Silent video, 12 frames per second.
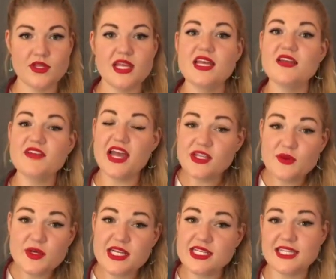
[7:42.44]
If anyone
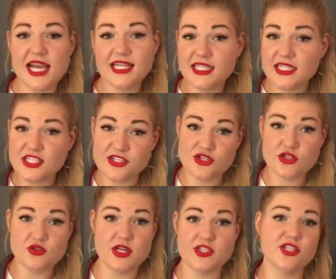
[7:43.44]
has any additional
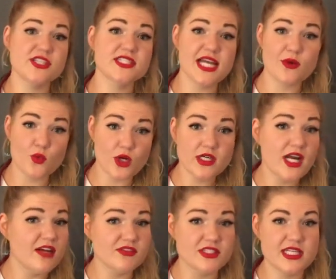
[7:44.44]
questions that weren't
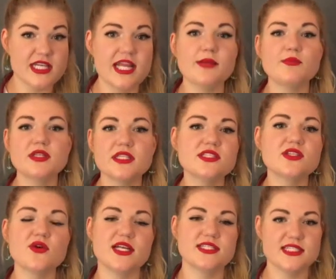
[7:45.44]
covered today, please don't
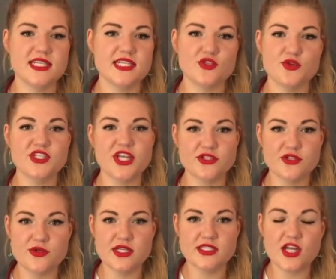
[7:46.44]
hesitate to reach out to
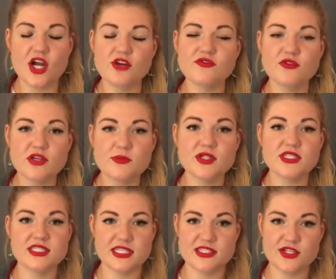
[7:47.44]
us. Our phone number is
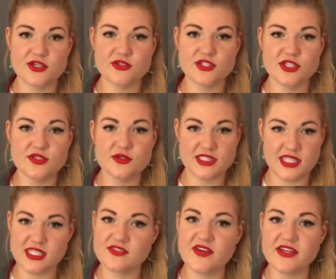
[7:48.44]

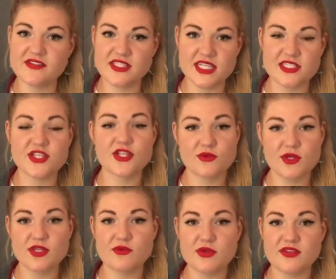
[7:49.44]

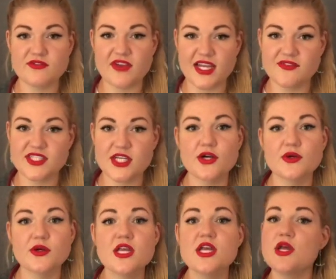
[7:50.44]
802-656-3350.
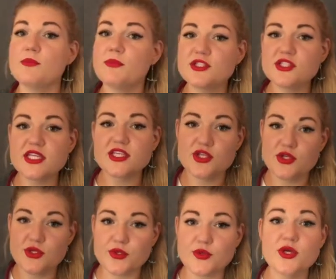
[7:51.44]
Much like
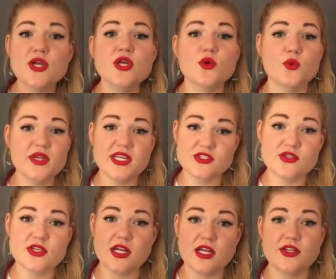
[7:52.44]
you, we at Student
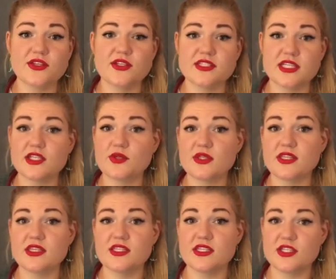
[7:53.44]
Health are dealing with
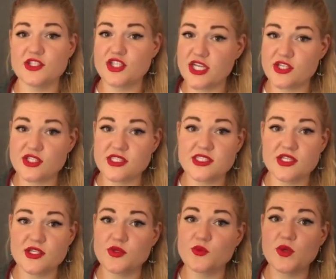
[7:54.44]
the changes
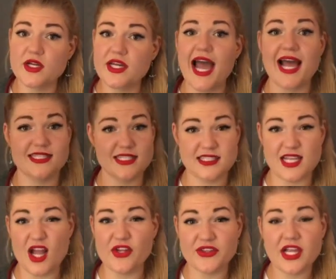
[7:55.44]
to what access to
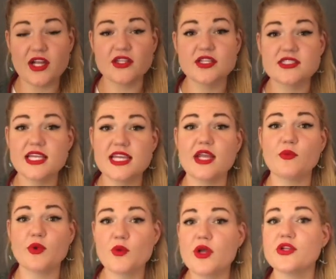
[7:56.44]
healthcare looks like, and we
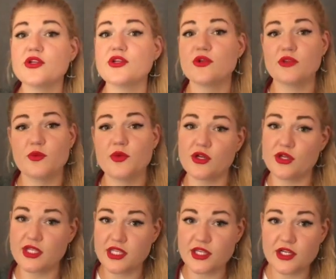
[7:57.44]
want you to know that we are
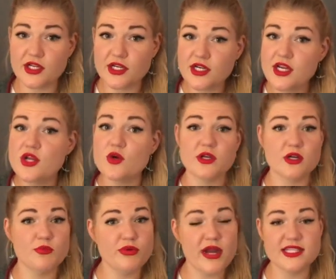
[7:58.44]
here, we are
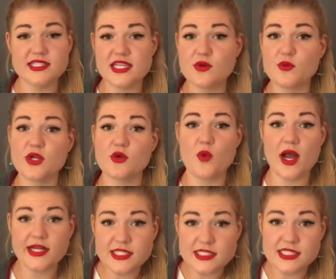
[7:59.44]
present, we are
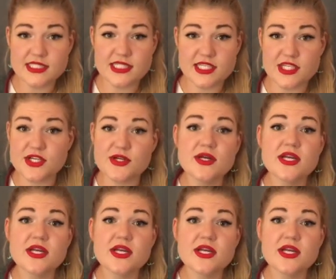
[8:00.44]
wanting to see you.